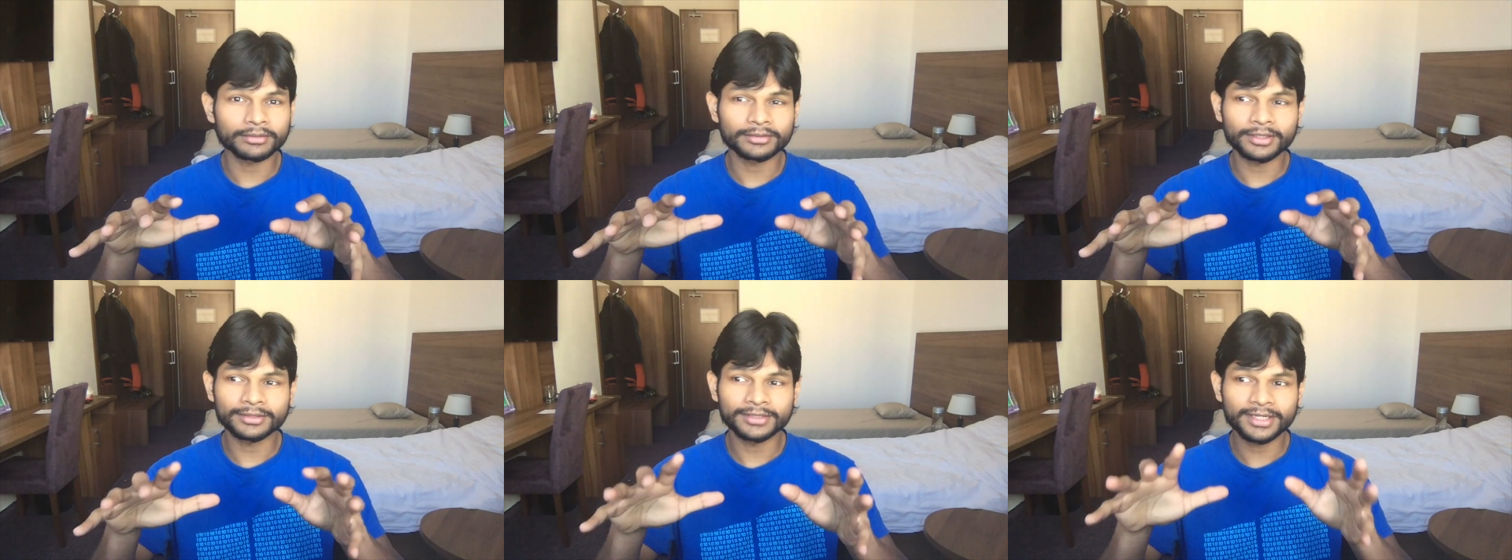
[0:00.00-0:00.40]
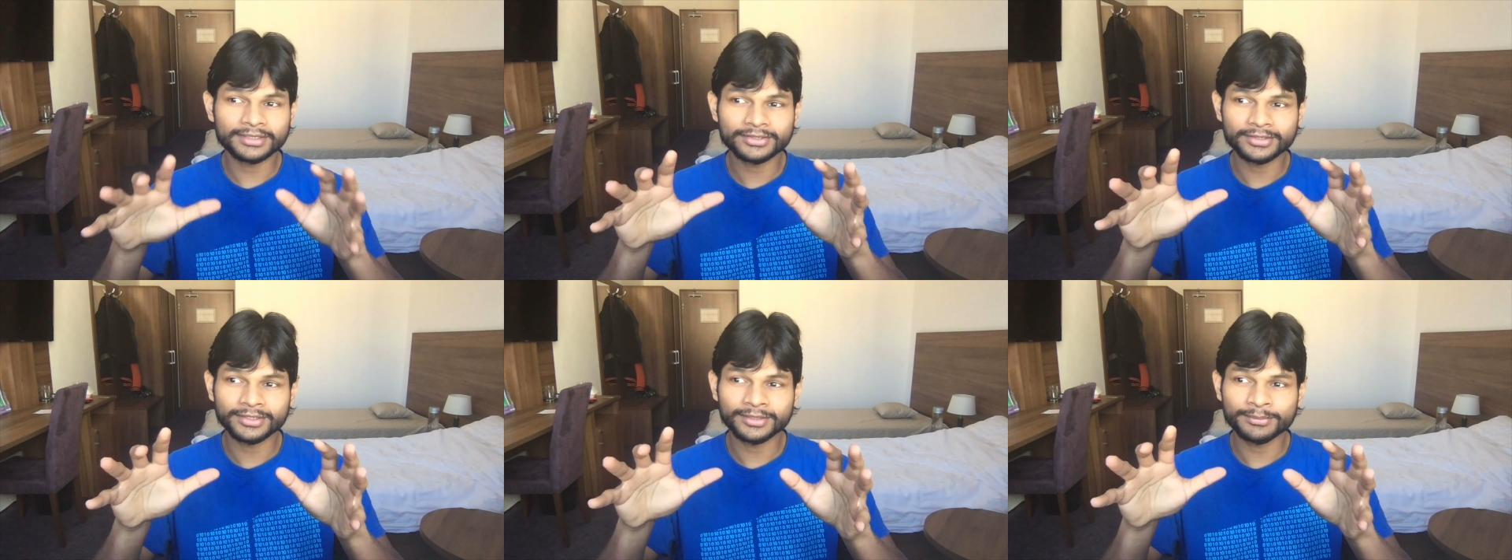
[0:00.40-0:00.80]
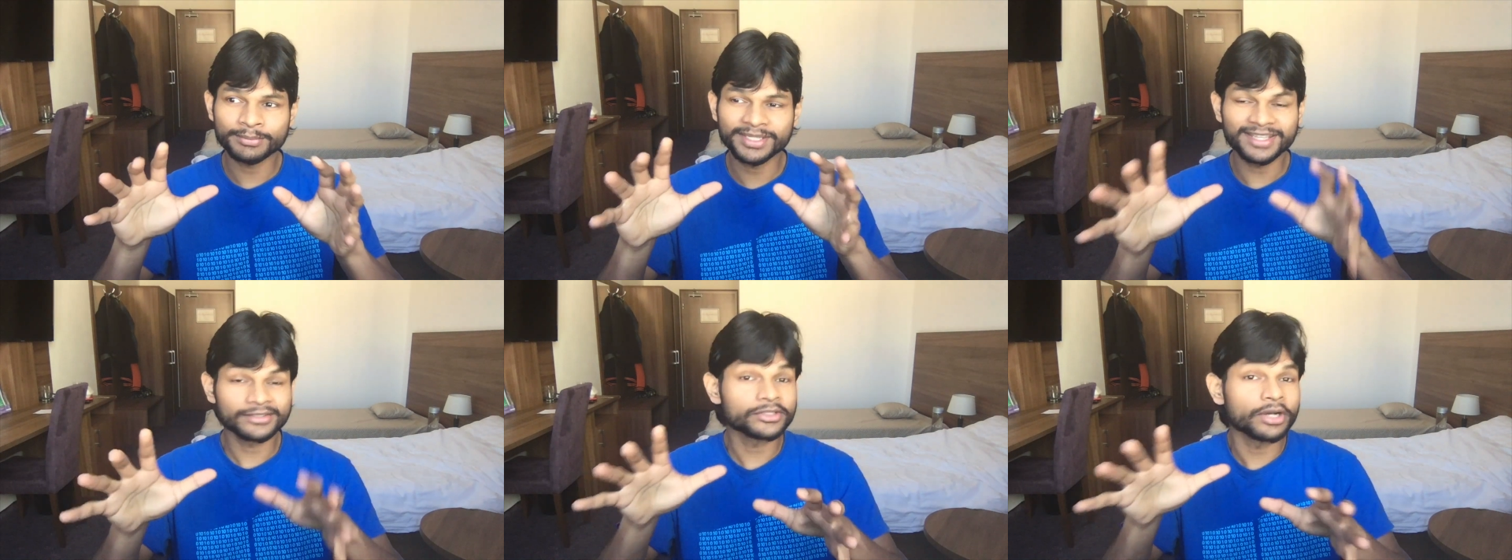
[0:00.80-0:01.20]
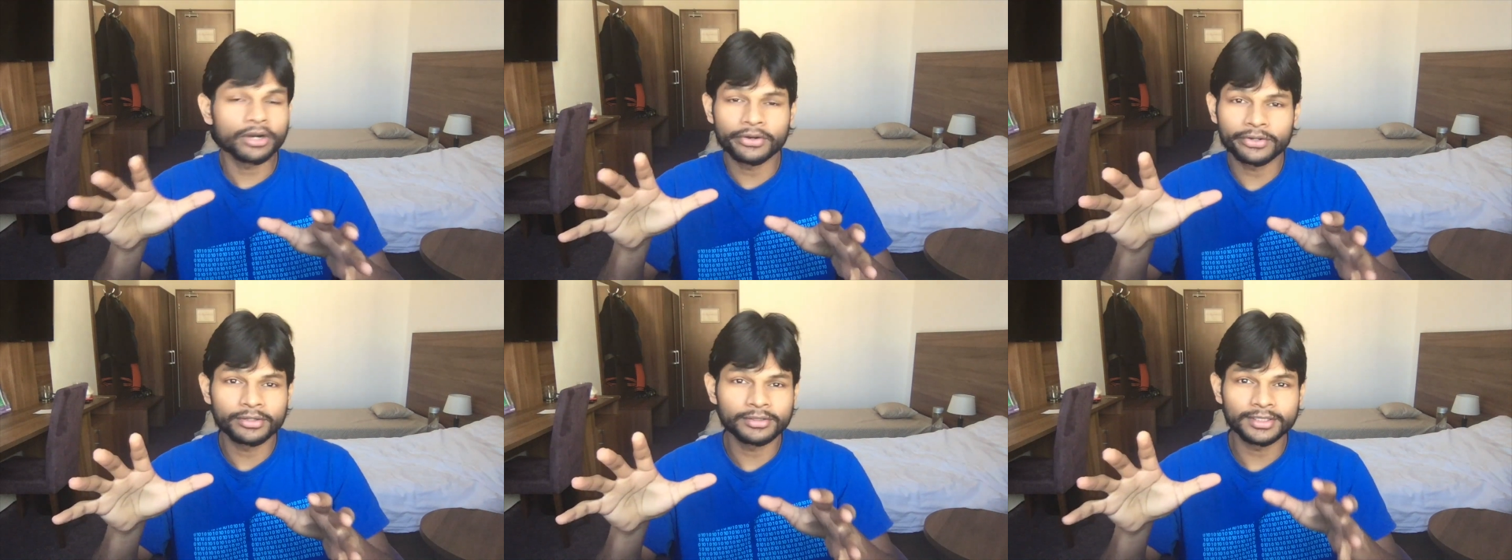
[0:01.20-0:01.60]
And that's the biggest
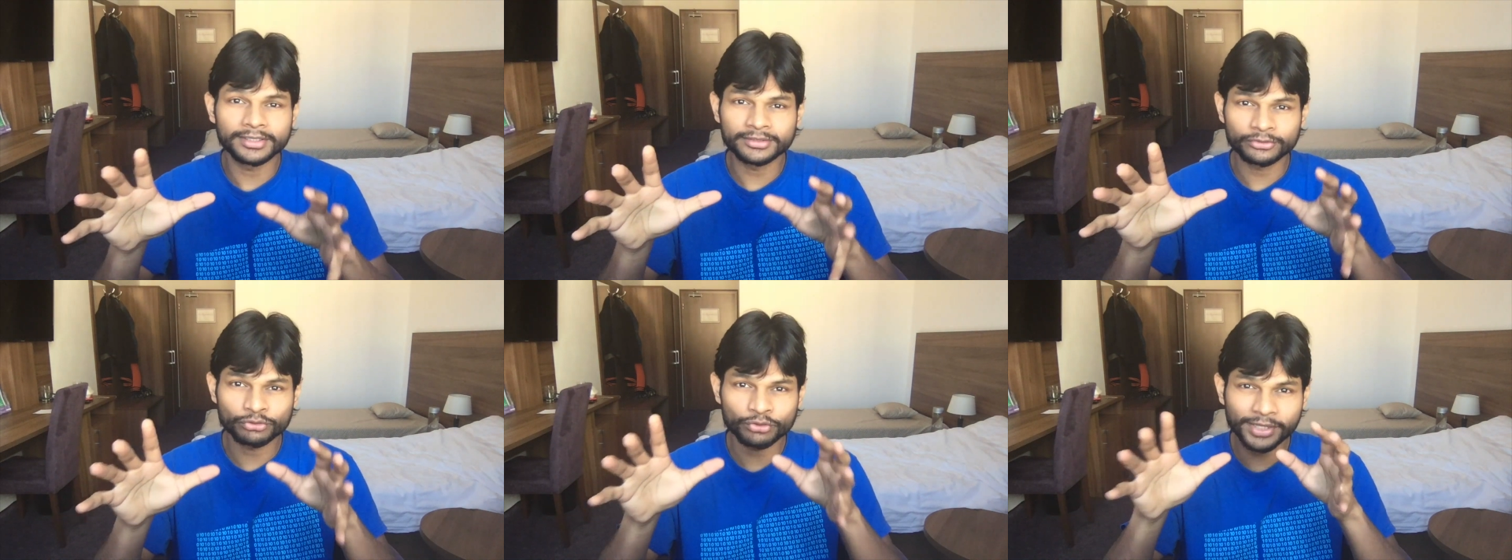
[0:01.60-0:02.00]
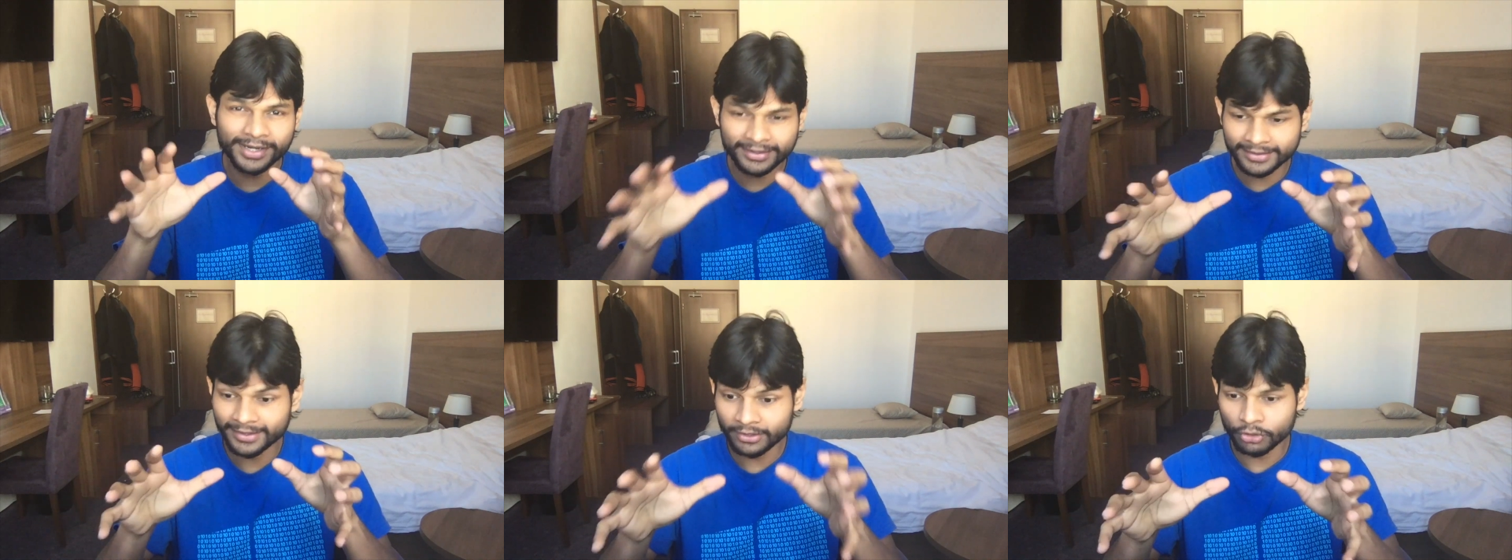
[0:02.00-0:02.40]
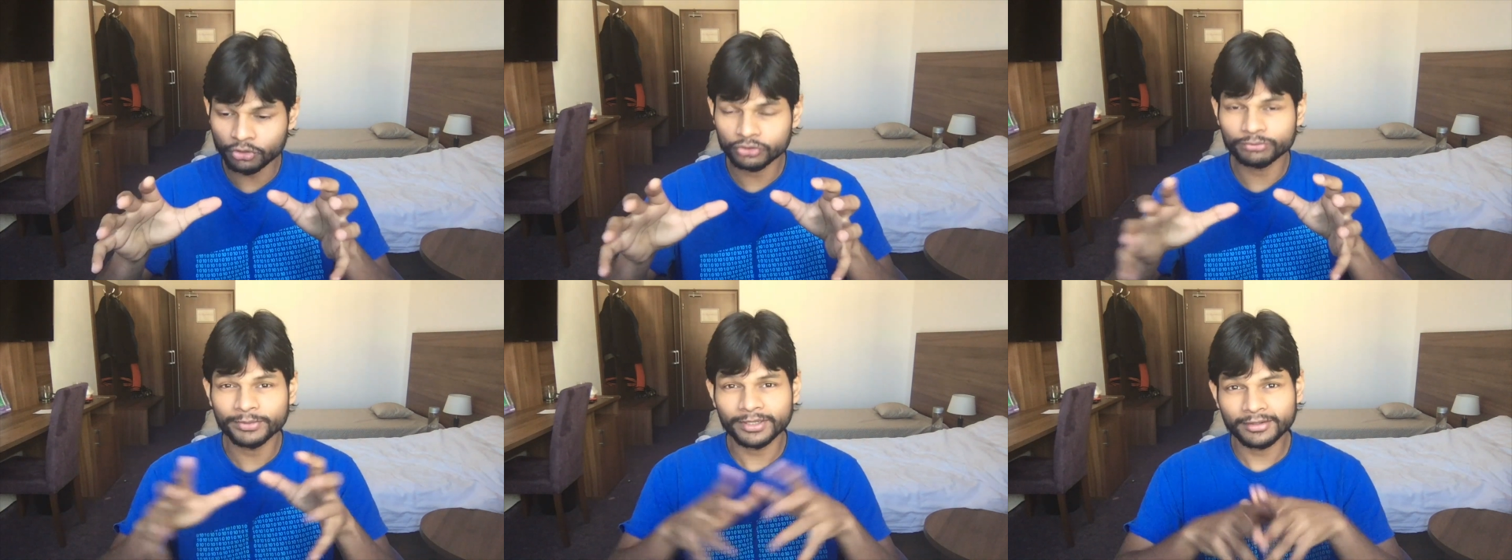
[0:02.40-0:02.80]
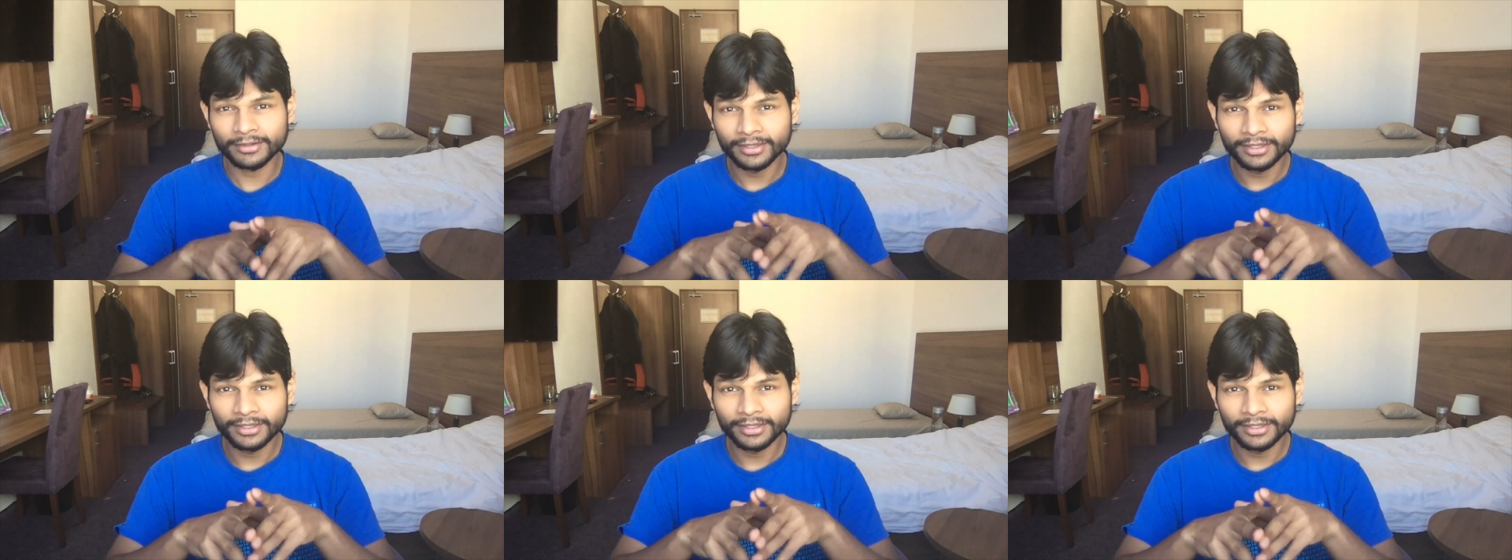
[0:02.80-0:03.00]
hurdle, is to get the endorsement.